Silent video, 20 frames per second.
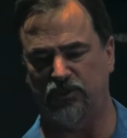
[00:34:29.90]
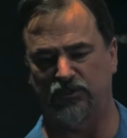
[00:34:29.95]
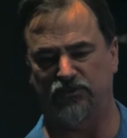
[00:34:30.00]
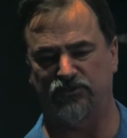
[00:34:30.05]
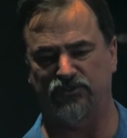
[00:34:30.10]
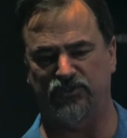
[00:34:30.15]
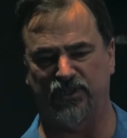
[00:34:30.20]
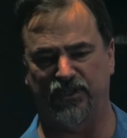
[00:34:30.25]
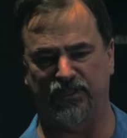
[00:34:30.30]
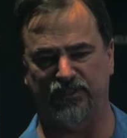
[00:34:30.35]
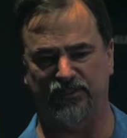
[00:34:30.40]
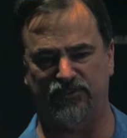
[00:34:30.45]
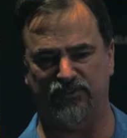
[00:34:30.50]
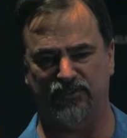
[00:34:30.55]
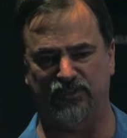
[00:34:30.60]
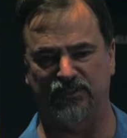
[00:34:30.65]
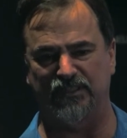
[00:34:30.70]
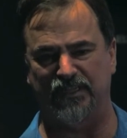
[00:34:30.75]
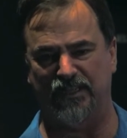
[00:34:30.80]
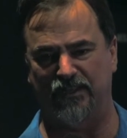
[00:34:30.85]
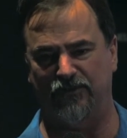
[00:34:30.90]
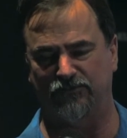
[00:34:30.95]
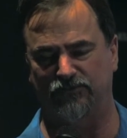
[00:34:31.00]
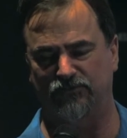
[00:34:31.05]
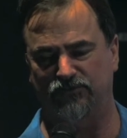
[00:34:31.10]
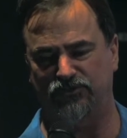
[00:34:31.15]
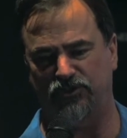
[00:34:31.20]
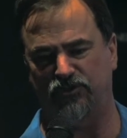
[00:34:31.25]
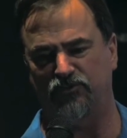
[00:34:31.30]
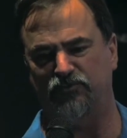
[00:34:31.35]
scientist in
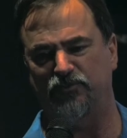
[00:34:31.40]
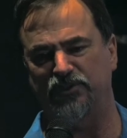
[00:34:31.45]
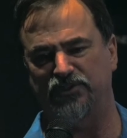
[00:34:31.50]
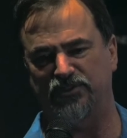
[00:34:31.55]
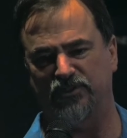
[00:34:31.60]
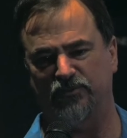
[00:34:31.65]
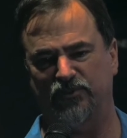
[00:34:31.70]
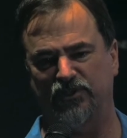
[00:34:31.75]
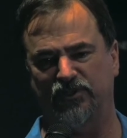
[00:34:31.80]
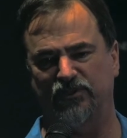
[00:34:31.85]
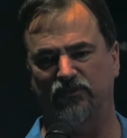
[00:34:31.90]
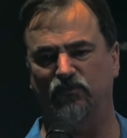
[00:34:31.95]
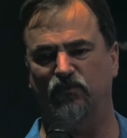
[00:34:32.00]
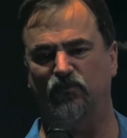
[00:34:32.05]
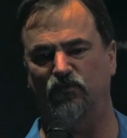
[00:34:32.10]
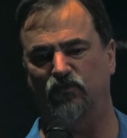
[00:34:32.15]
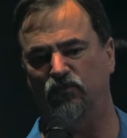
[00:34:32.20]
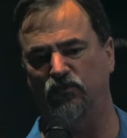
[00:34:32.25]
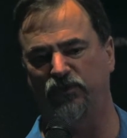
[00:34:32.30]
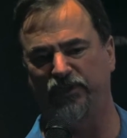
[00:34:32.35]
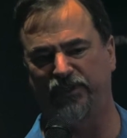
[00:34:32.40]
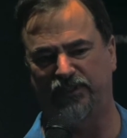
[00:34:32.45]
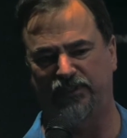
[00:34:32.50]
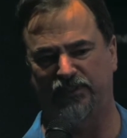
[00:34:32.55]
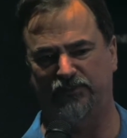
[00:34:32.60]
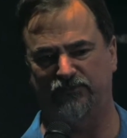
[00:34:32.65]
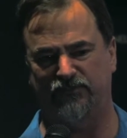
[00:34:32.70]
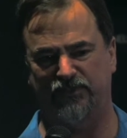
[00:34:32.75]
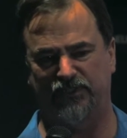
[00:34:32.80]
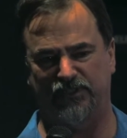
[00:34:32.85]
town, showed me something
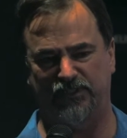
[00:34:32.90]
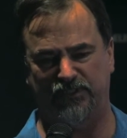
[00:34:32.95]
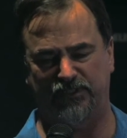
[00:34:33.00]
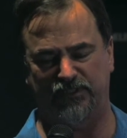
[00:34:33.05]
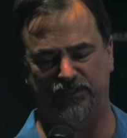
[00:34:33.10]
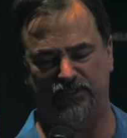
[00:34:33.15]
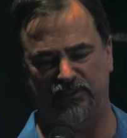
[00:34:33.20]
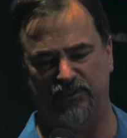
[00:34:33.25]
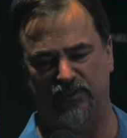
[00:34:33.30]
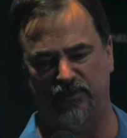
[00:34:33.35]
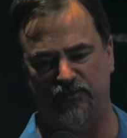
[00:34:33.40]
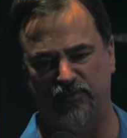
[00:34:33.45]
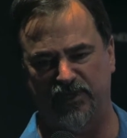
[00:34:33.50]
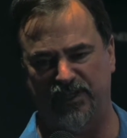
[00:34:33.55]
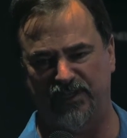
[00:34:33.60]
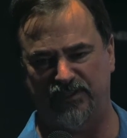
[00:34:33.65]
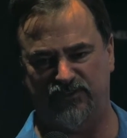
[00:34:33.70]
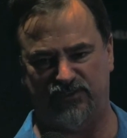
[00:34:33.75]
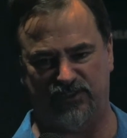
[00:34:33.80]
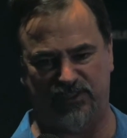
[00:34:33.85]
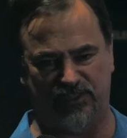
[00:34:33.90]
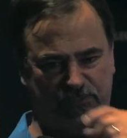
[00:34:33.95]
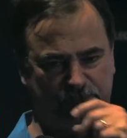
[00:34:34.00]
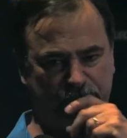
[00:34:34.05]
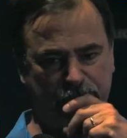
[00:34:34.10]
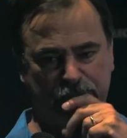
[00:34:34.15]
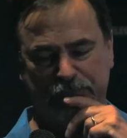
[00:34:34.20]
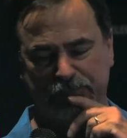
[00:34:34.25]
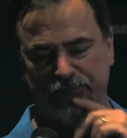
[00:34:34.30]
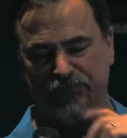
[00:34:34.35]
really, really amazing
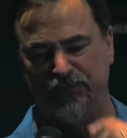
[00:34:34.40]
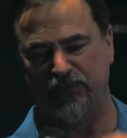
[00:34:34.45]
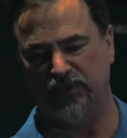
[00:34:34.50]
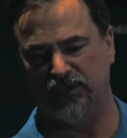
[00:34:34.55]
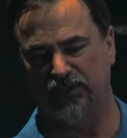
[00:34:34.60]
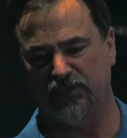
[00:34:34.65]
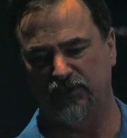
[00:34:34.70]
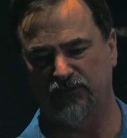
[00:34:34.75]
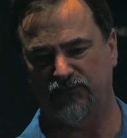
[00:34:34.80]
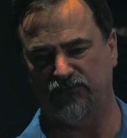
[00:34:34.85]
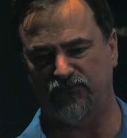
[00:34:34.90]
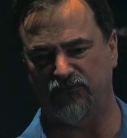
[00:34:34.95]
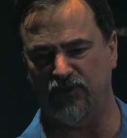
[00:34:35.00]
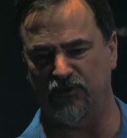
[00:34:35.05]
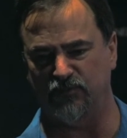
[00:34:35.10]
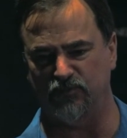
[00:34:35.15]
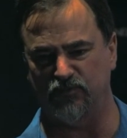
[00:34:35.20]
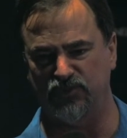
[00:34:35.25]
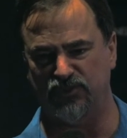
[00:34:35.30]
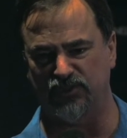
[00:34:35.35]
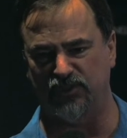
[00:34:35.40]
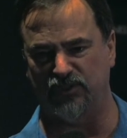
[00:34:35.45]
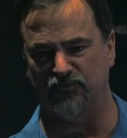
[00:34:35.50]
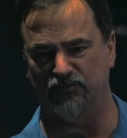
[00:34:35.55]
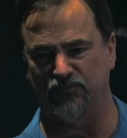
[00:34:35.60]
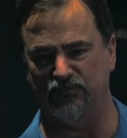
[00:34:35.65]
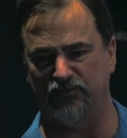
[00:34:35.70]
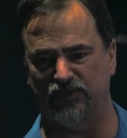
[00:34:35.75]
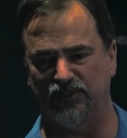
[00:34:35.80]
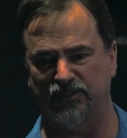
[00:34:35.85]
from
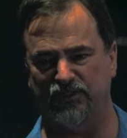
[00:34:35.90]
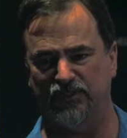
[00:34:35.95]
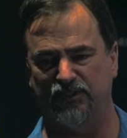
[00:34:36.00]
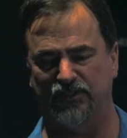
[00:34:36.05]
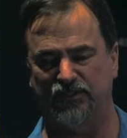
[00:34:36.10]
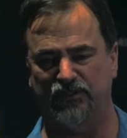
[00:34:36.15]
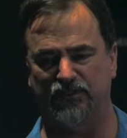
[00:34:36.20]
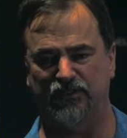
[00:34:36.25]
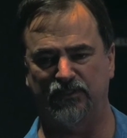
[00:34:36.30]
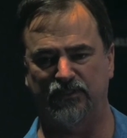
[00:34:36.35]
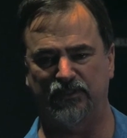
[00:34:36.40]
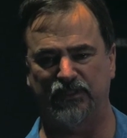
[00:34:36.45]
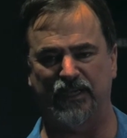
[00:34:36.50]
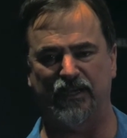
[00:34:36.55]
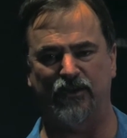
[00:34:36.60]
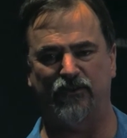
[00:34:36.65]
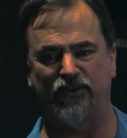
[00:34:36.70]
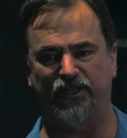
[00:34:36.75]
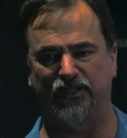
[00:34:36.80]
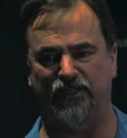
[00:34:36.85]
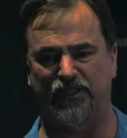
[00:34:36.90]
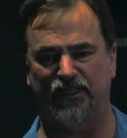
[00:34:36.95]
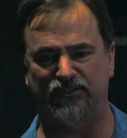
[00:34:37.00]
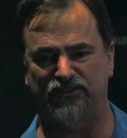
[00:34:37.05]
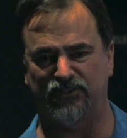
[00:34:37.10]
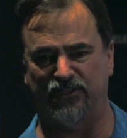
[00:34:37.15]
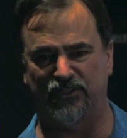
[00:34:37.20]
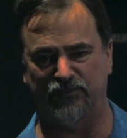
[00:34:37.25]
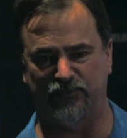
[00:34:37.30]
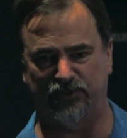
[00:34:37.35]
some Arri
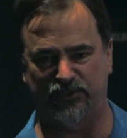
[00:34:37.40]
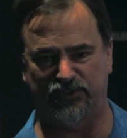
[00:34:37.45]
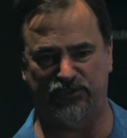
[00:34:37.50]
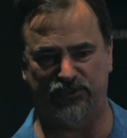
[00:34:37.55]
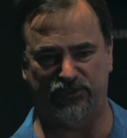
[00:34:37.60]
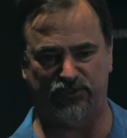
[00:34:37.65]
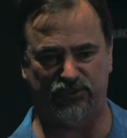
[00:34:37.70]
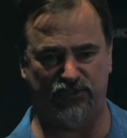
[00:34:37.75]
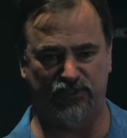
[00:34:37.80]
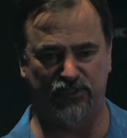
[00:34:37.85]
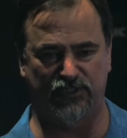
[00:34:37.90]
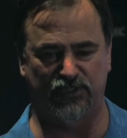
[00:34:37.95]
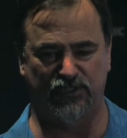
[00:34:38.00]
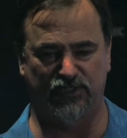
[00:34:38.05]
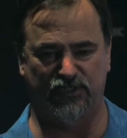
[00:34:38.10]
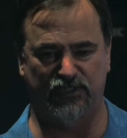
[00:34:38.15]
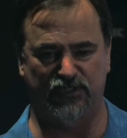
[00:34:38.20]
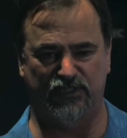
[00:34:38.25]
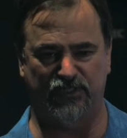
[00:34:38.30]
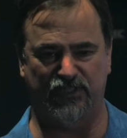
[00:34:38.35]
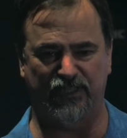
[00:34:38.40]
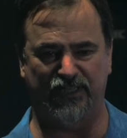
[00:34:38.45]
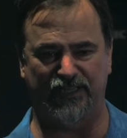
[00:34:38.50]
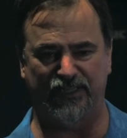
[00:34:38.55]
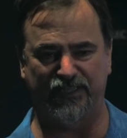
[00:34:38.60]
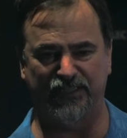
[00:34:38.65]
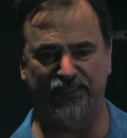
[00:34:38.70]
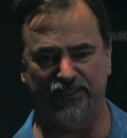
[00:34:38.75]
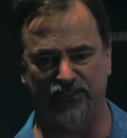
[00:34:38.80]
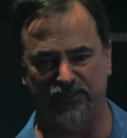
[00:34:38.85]
Alexa images that
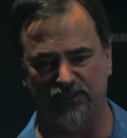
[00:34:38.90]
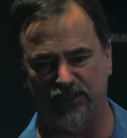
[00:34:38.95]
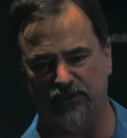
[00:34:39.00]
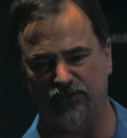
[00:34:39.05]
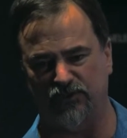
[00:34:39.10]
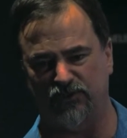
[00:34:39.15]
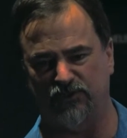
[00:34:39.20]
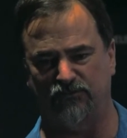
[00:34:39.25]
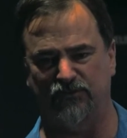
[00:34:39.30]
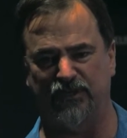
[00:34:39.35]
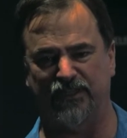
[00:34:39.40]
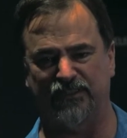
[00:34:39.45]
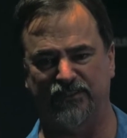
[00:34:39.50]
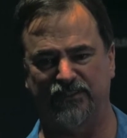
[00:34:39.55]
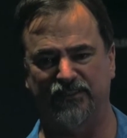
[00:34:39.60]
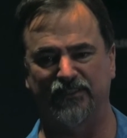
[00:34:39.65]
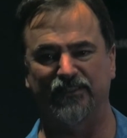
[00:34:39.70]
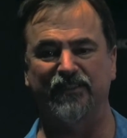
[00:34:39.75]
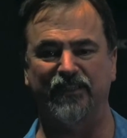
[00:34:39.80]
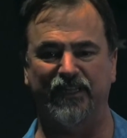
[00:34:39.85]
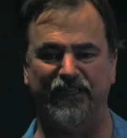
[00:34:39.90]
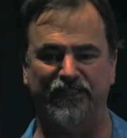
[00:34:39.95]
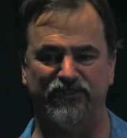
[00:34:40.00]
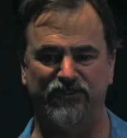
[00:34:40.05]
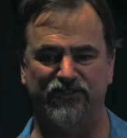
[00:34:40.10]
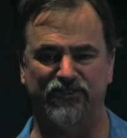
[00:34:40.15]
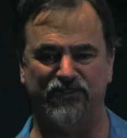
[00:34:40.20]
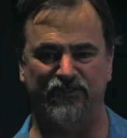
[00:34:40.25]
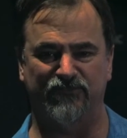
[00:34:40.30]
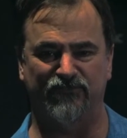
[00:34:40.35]
he had color corrected in an
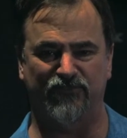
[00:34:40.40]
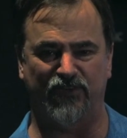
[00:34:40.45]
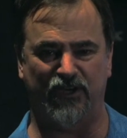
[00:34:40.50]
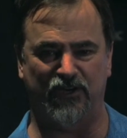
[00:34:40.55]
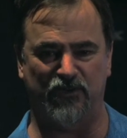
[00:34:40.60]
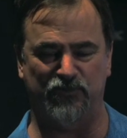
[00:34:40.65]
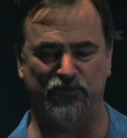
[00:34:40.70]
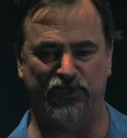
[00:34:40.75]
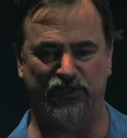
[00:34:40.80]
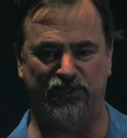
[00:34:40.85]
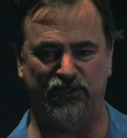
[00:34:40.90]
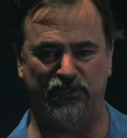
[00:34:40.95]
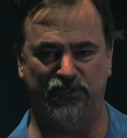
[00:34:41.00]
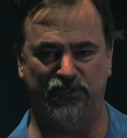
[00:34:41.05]
ACES environment.